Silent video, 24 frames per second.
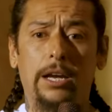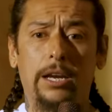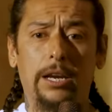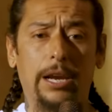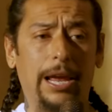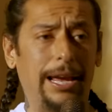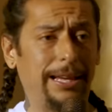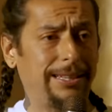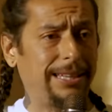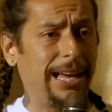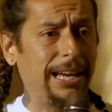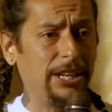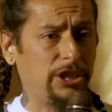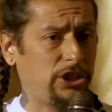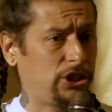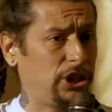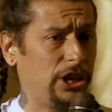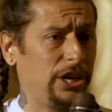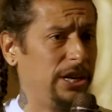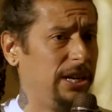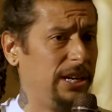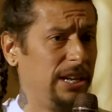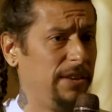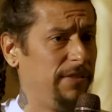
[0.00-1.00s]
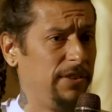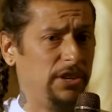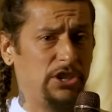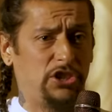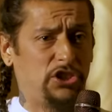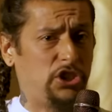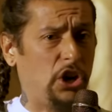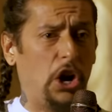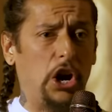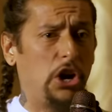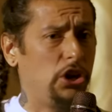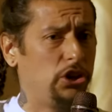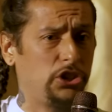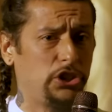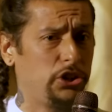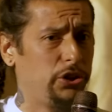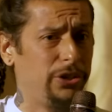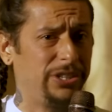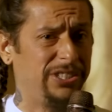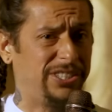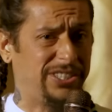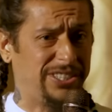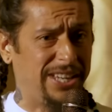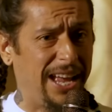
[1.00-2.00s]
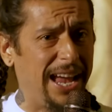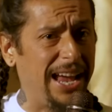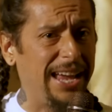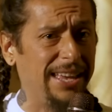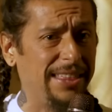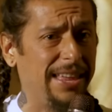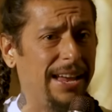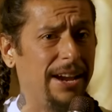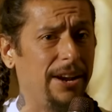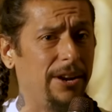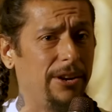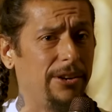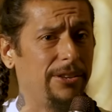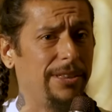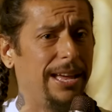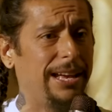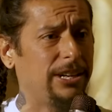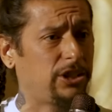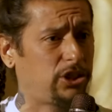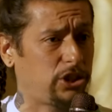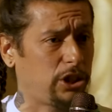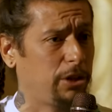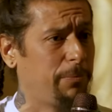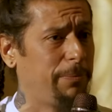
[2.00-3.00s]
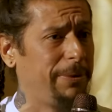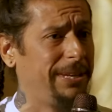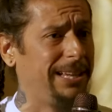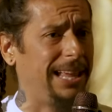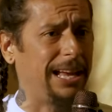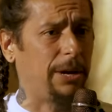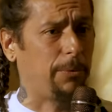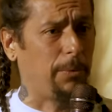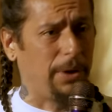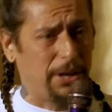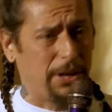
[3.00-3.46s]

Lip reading: Like, they shouldn't even charge you to stay there. That should be like